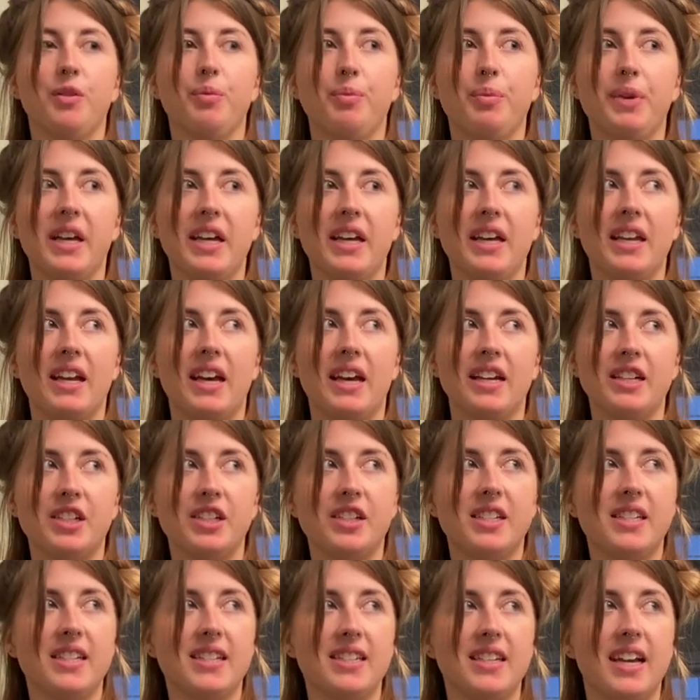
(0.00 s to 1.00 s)
but I just
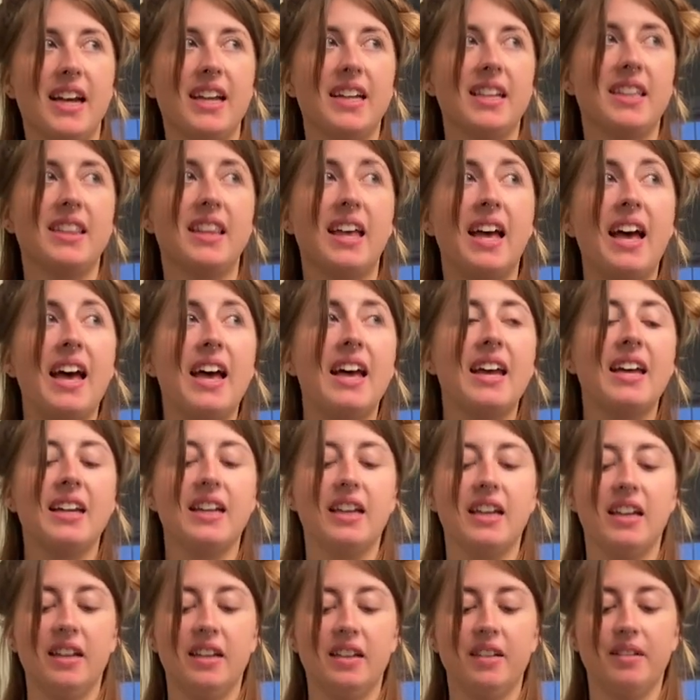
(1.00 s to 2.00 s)
decided that
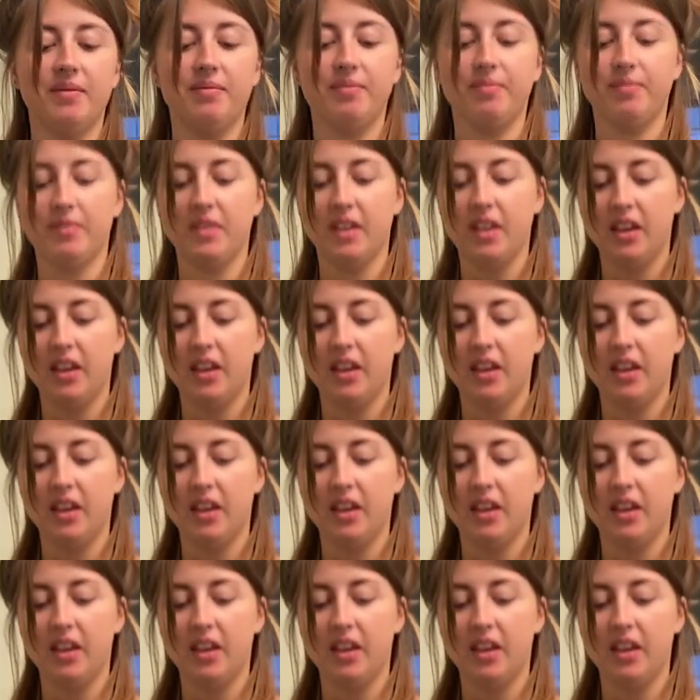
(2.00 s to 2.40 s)
um,